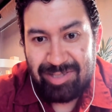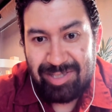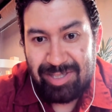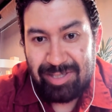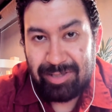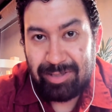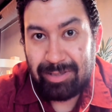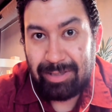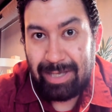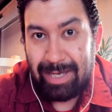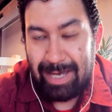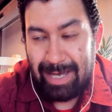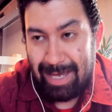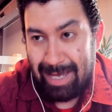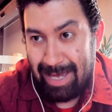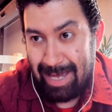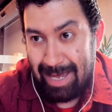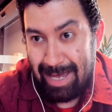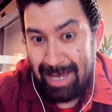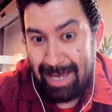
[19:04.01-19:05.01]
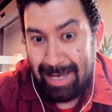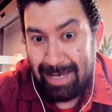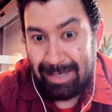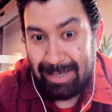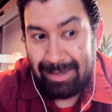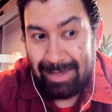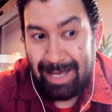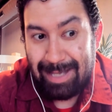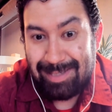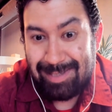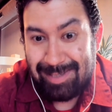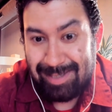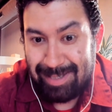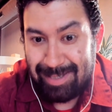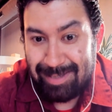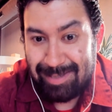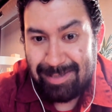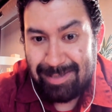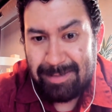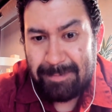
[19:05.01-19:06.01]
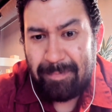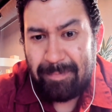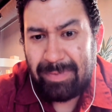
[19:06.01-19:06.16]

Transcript: deal and that's it.